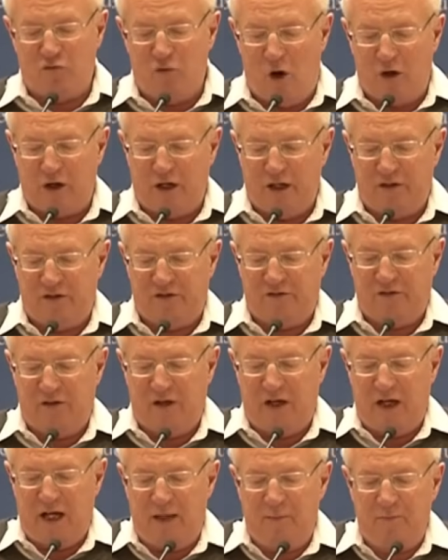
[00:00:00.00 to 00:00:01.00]
rockets
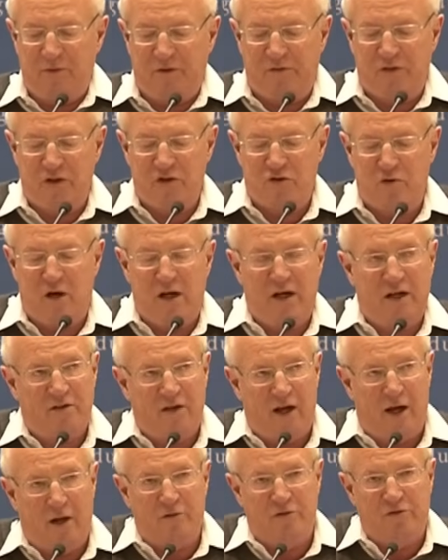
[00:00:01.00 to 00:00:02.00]
aimed at the Israeli
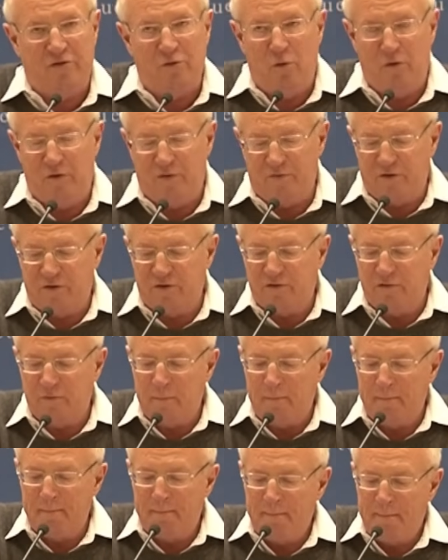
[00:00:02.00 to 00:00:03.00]
towns north of us.
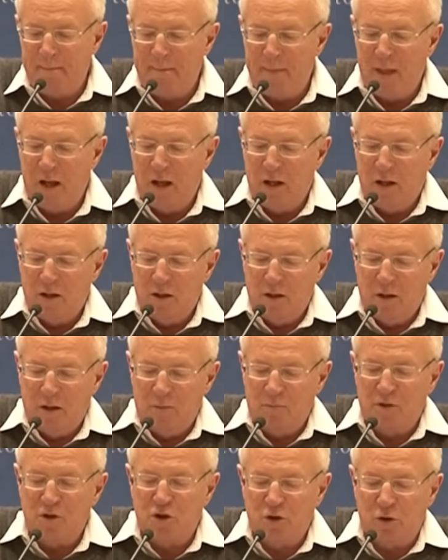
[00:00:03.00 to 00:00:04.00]

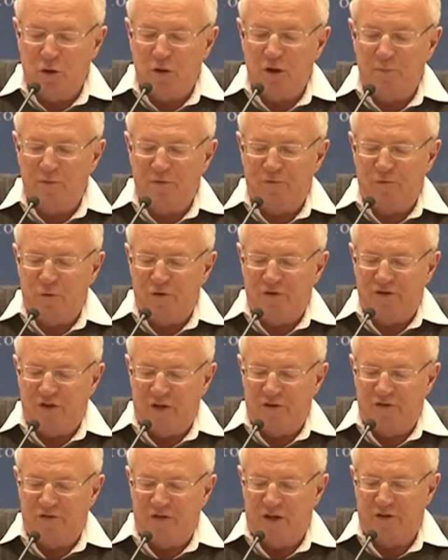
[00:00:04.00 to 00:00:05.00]
But shortly before
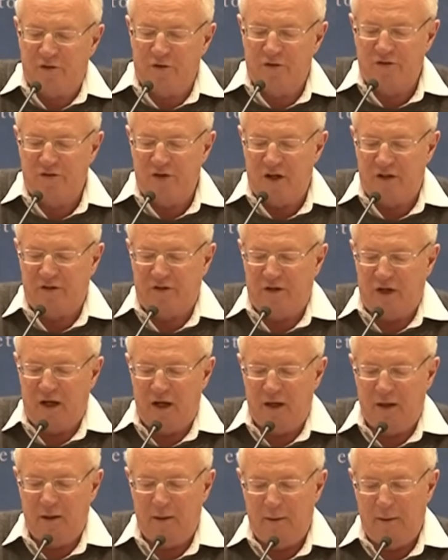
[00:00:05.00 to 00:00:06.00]
sunset on
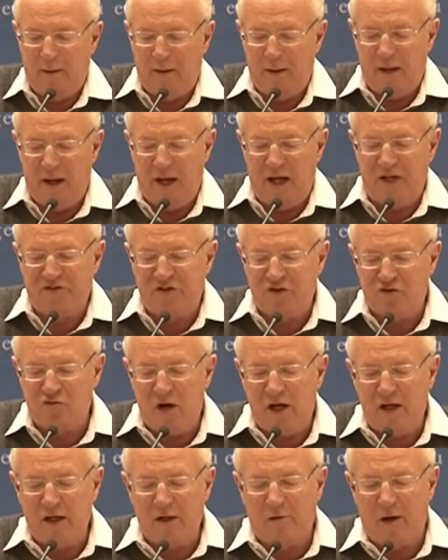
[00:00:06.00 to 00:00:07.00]
Saturday, as
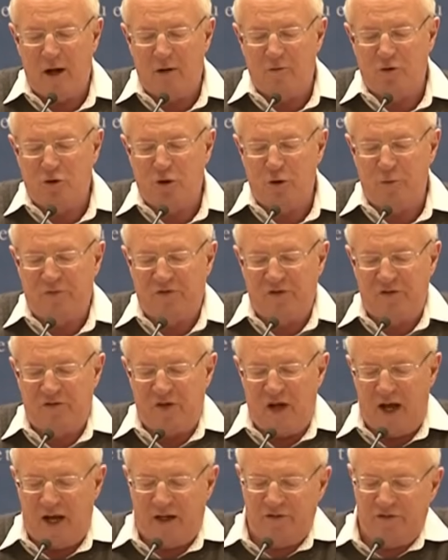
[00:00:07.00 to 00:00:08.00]
Israeli ground troops and
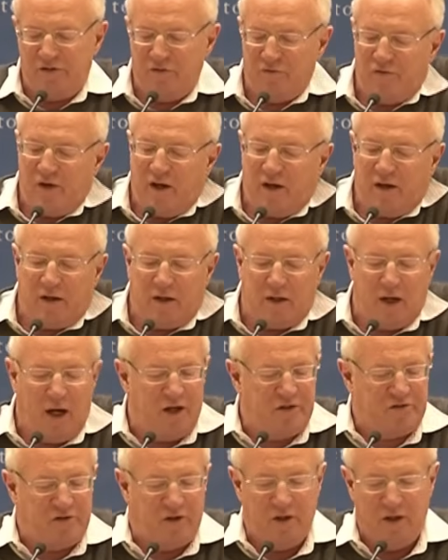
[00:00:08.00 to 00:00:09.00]
tanks invaded
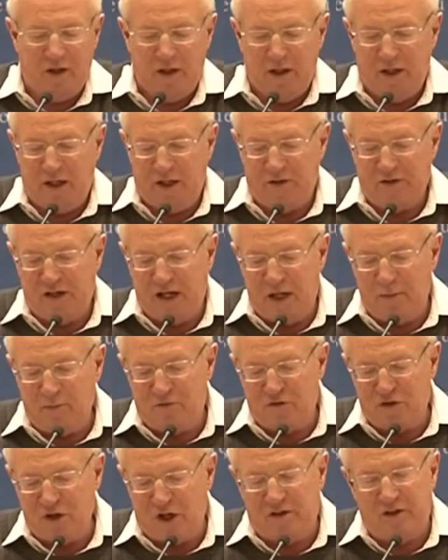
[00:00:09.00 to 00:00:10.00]
Gaza in the name
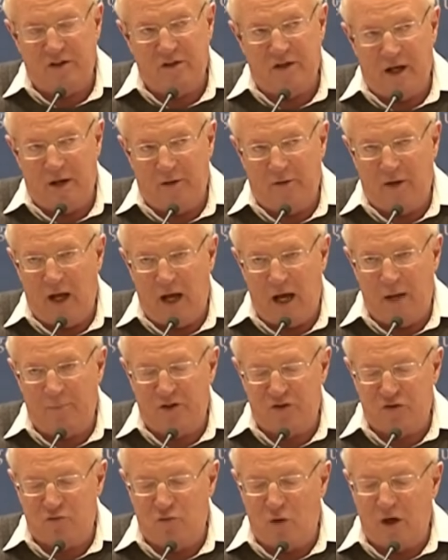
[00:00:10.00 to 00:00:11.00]
of shutting down
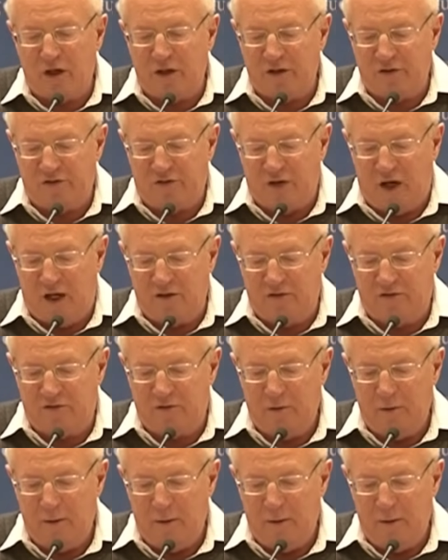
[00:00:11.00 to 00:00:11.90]
Hamas rocket sites,